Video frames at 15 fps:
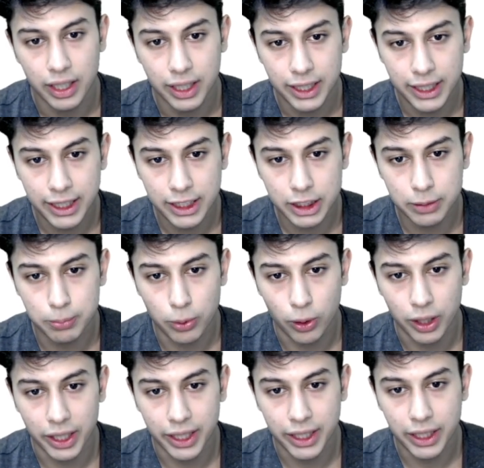Each
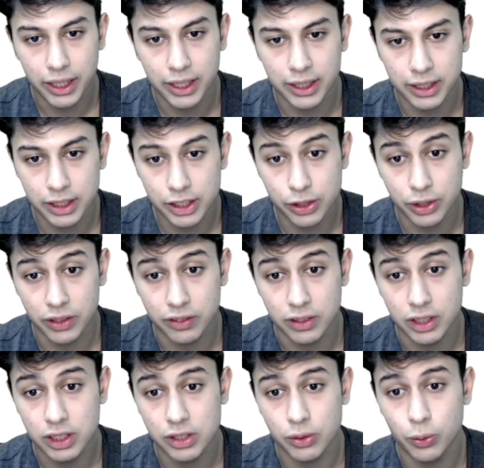body in this
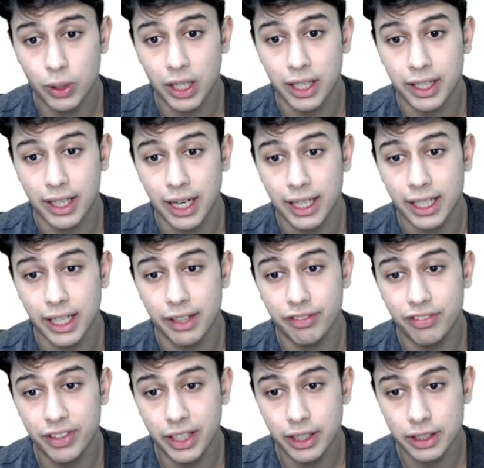universe will attract
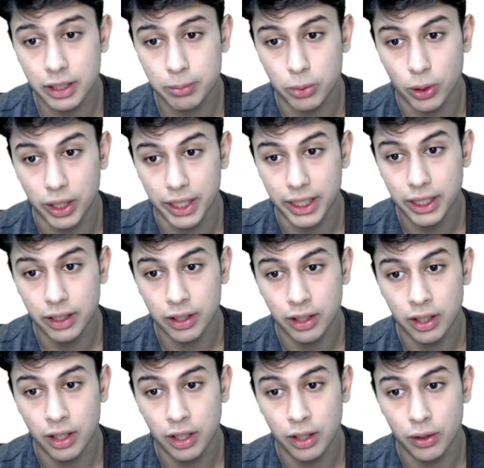every other body
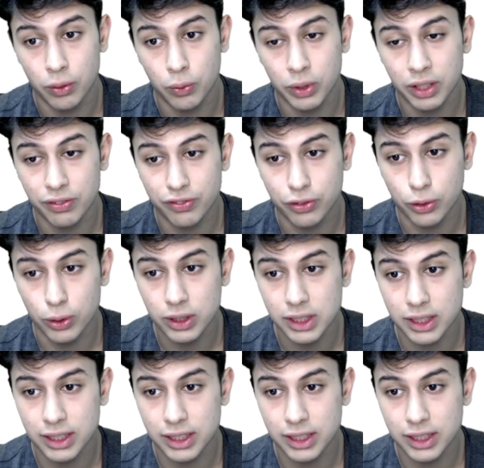with a force.